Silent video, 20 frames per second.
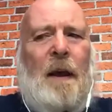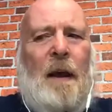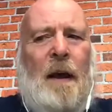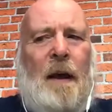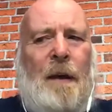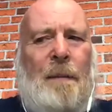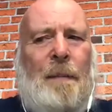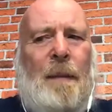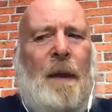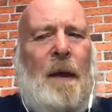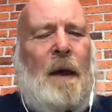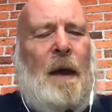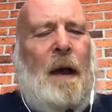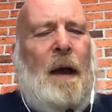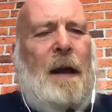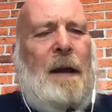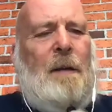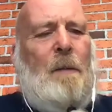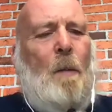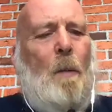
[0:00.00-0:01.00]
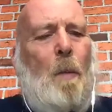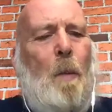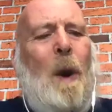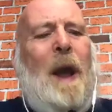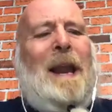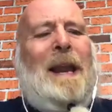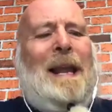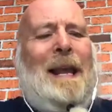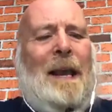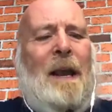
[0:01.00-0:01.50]
And
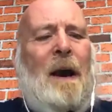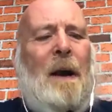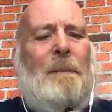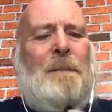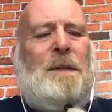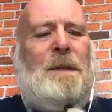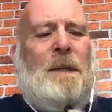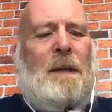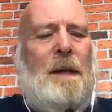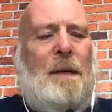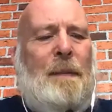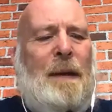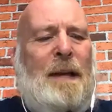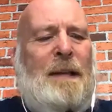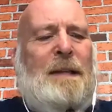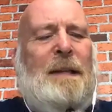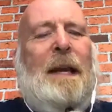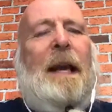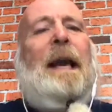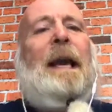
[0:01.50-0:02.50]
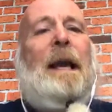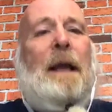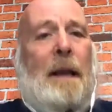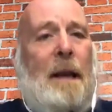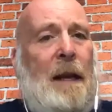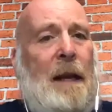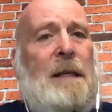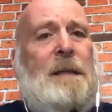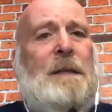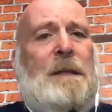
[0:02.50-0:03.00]
when it comes to committee,
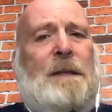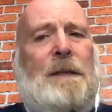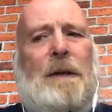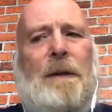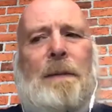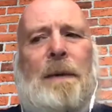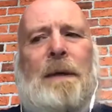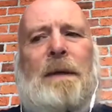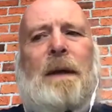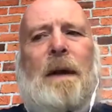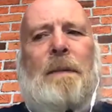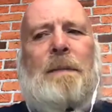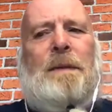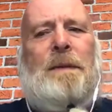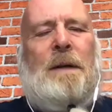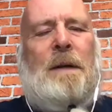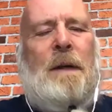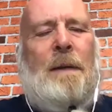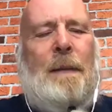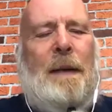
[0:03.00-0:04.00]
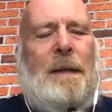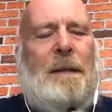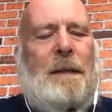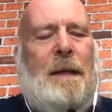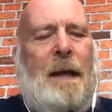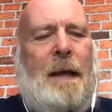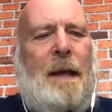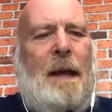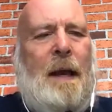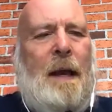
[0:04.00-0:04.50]
and let's assume it comes to
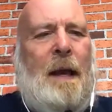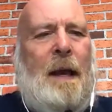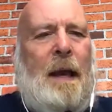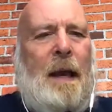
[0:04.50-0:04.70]
committee,